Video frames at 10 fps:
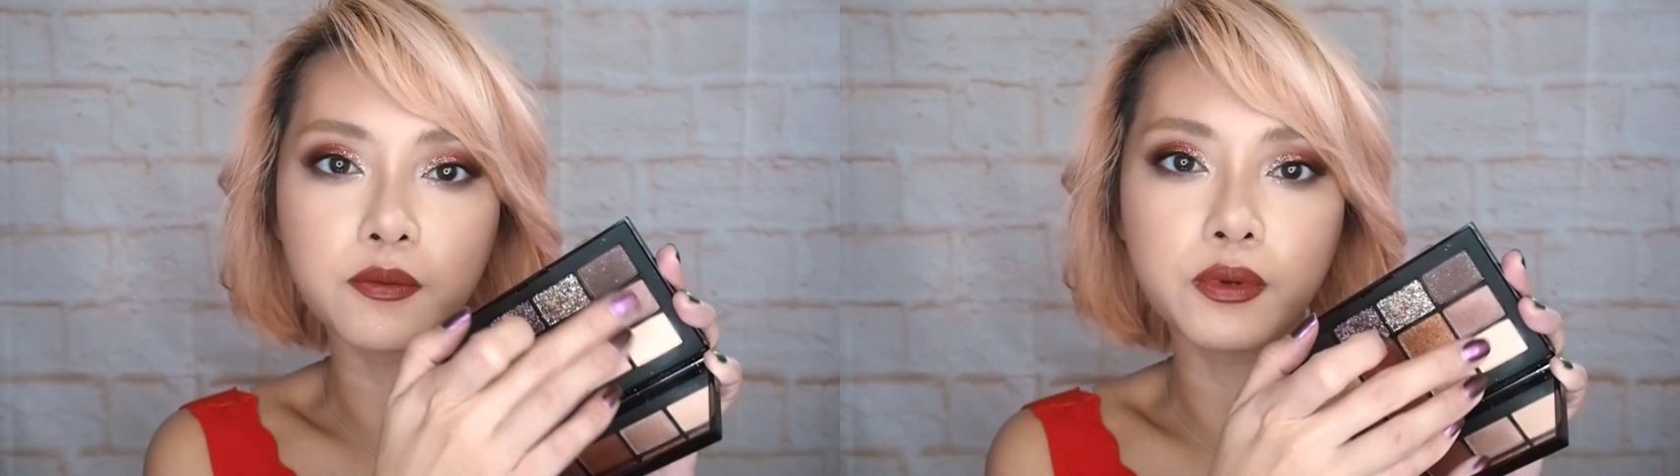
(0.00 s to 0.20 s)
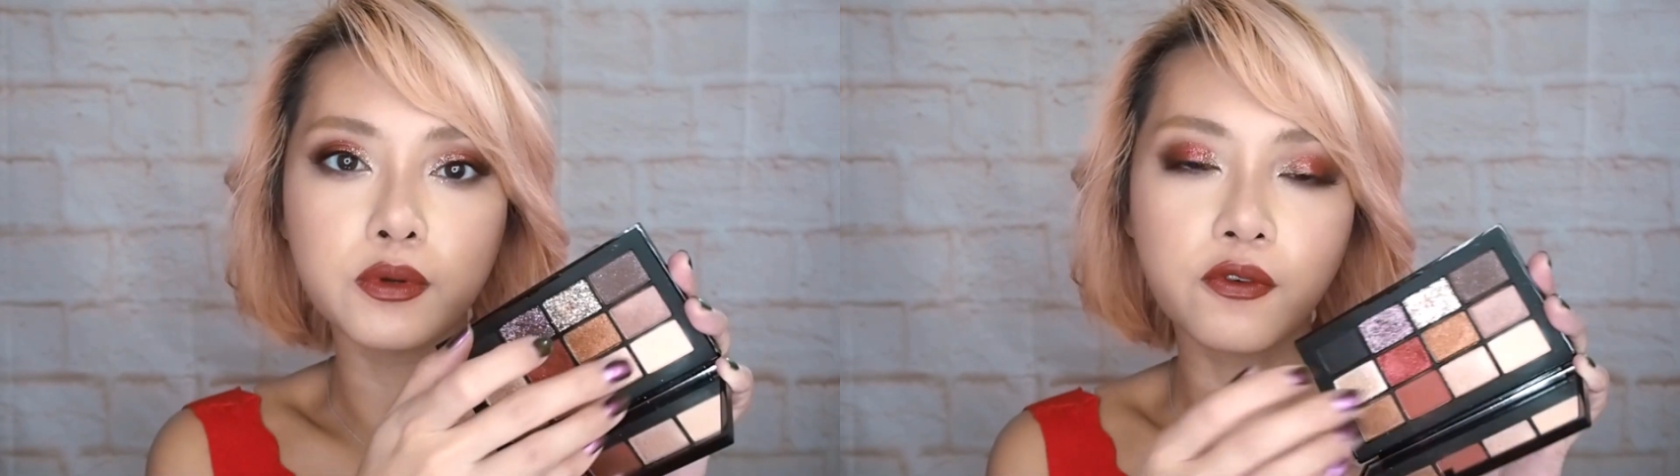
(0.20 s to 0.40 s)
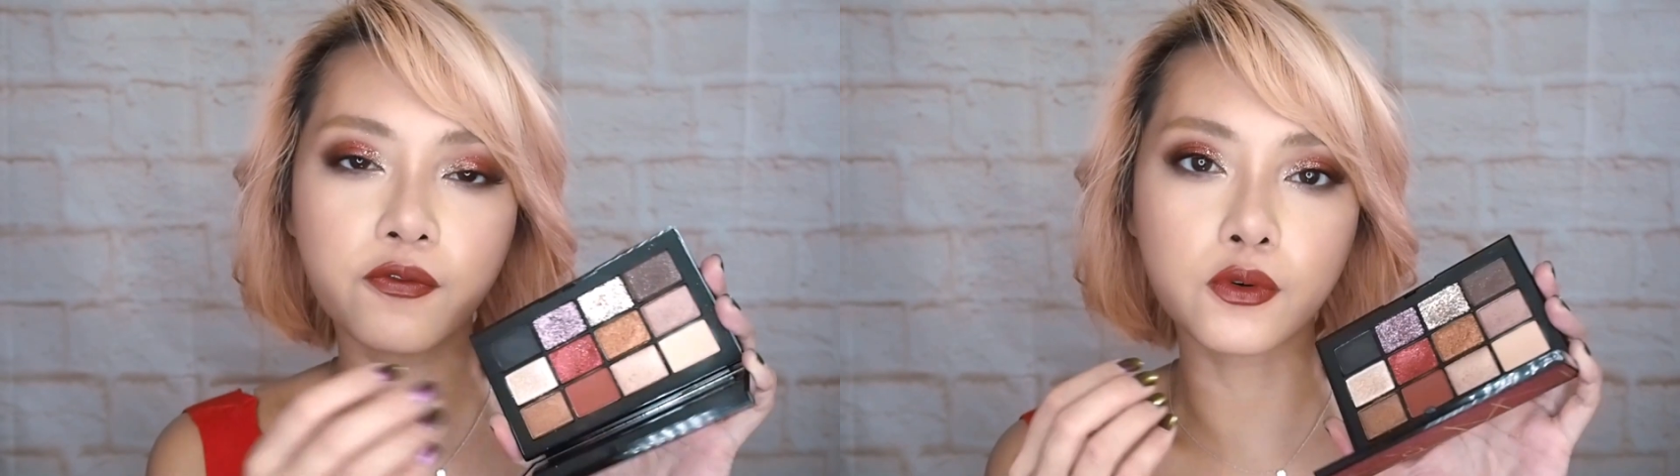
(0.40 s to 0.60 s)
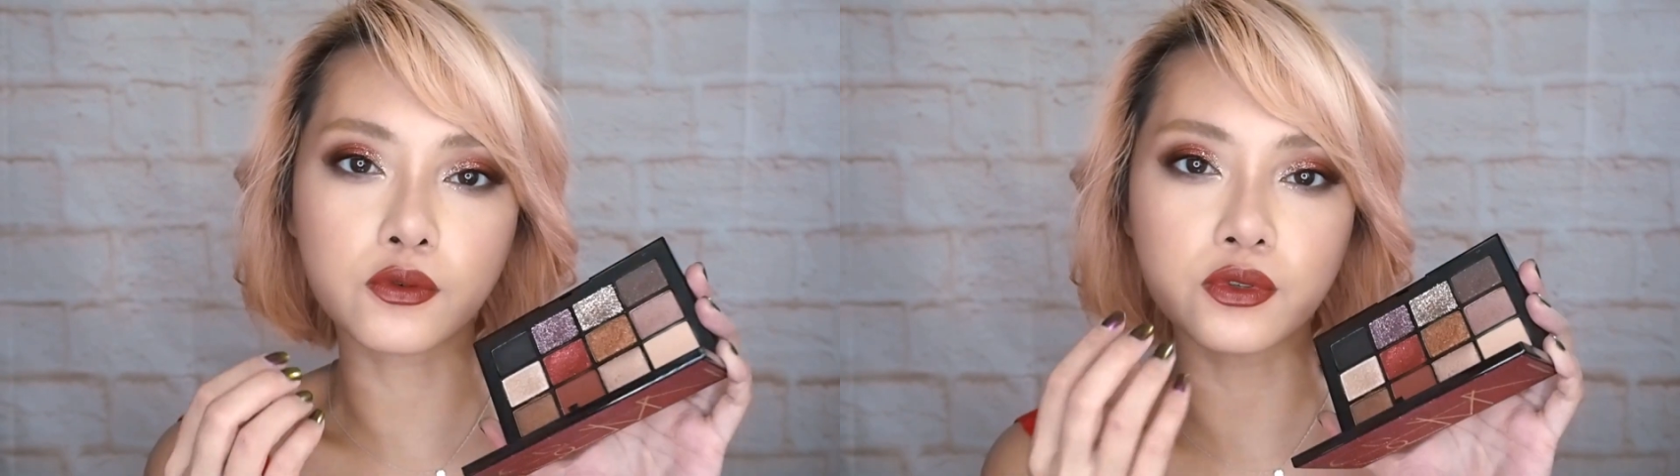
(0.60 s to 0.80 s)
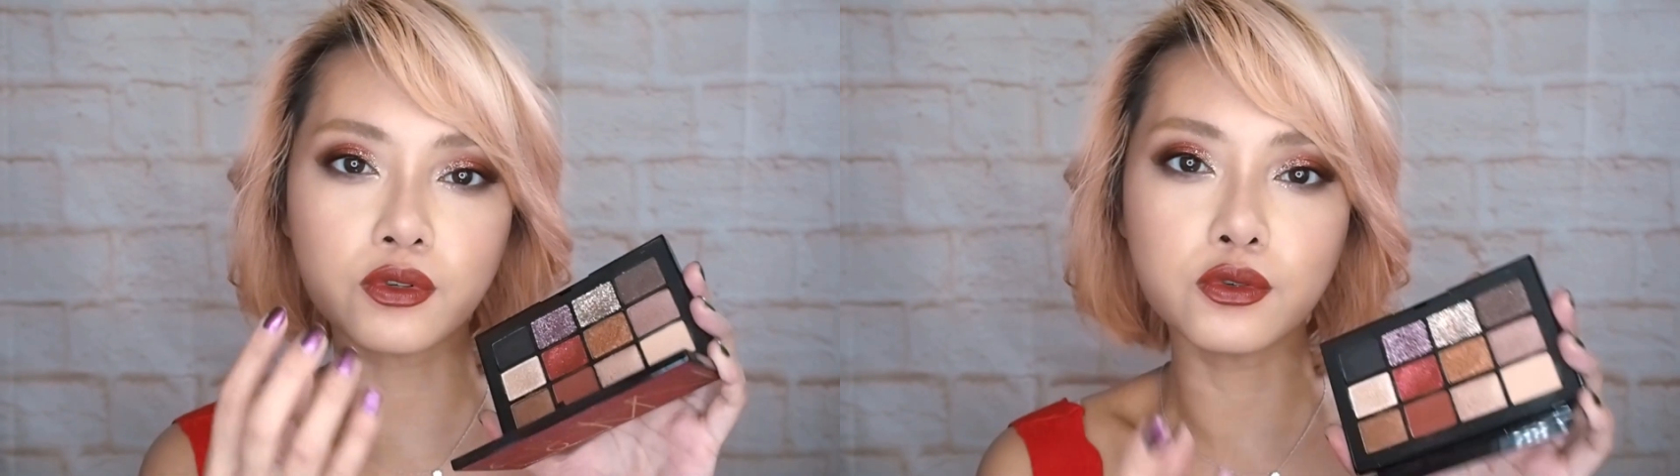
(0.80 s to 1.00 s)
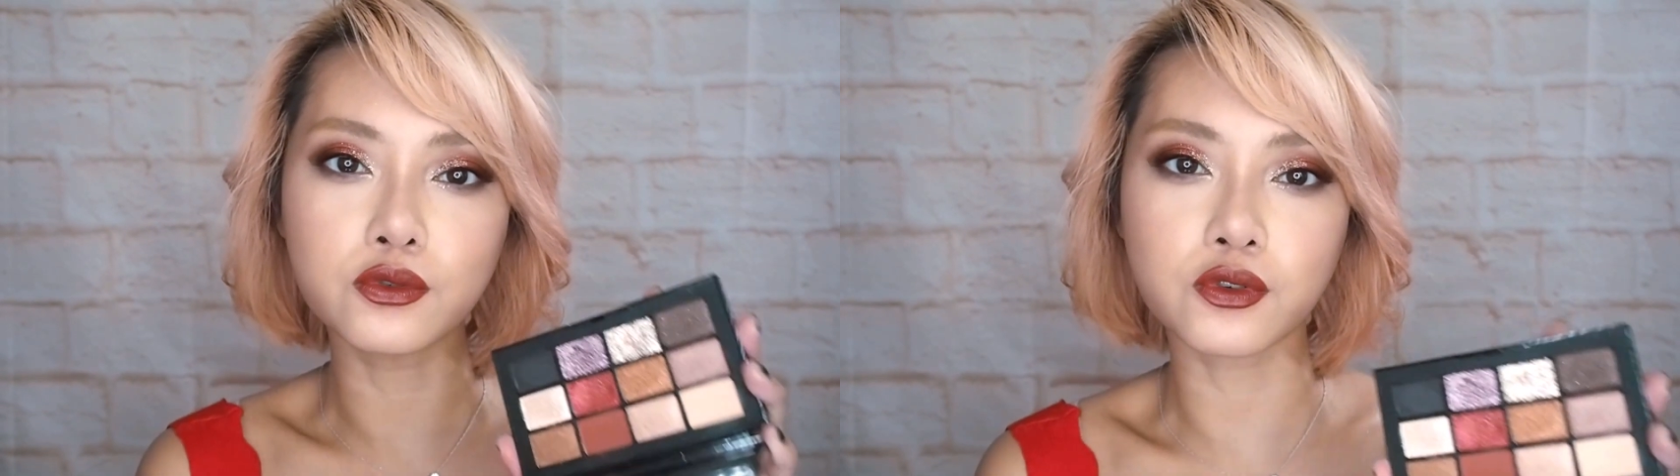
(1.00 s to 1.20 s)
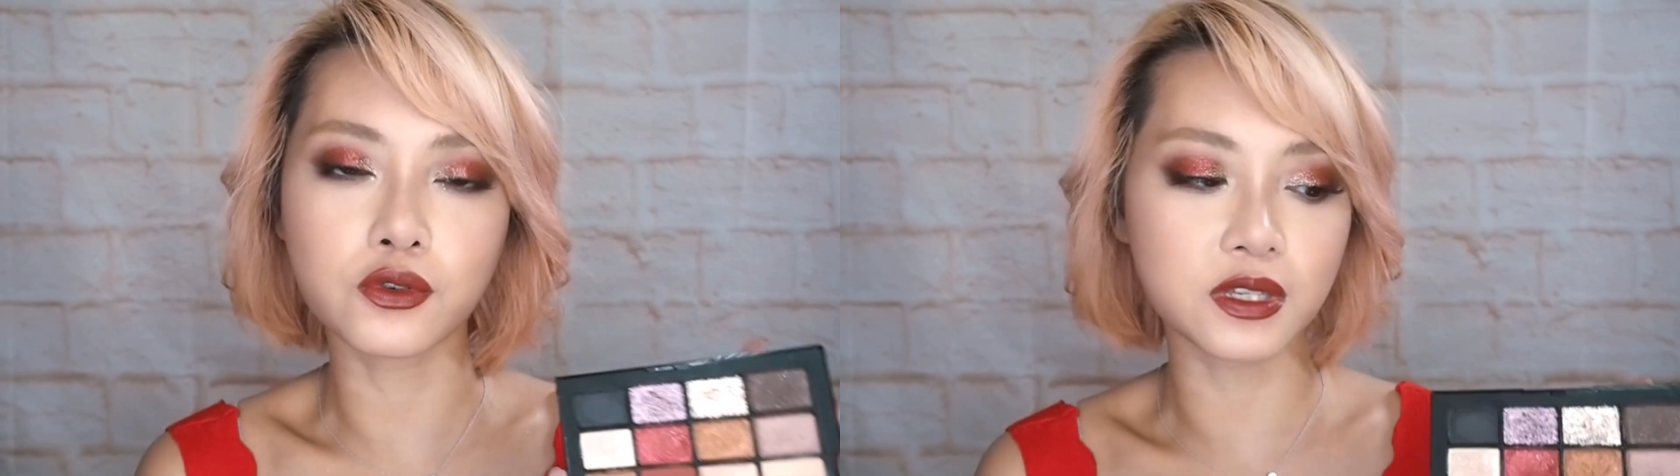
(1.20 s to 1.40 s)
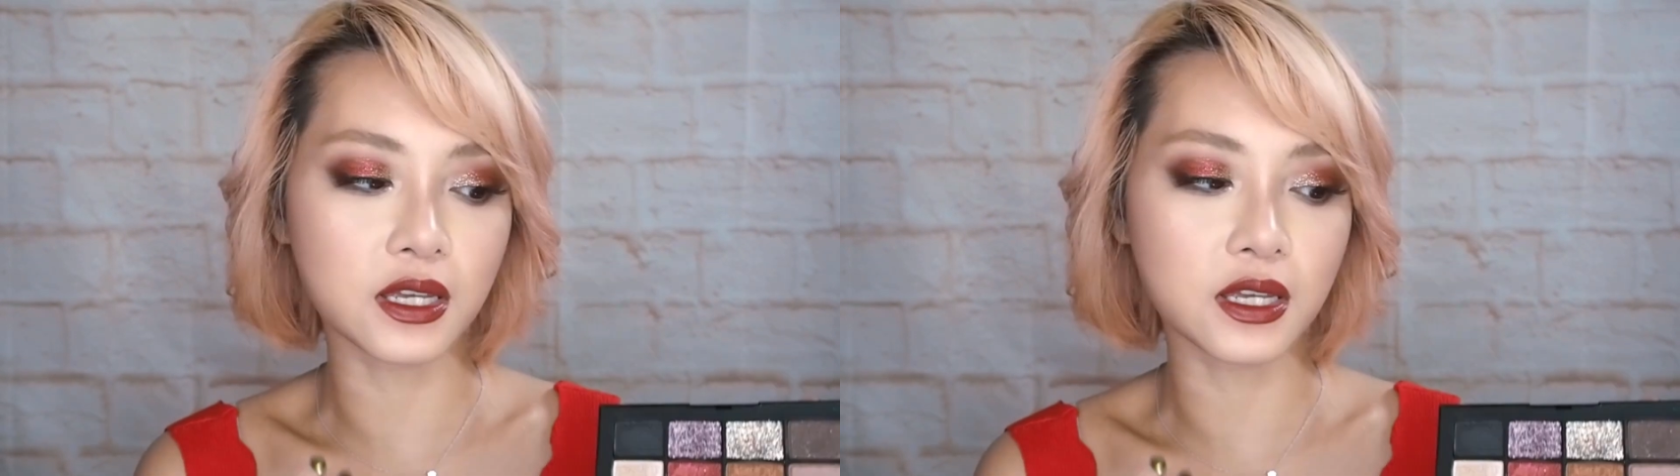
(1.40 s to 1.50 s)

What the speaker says: beautiful neutrals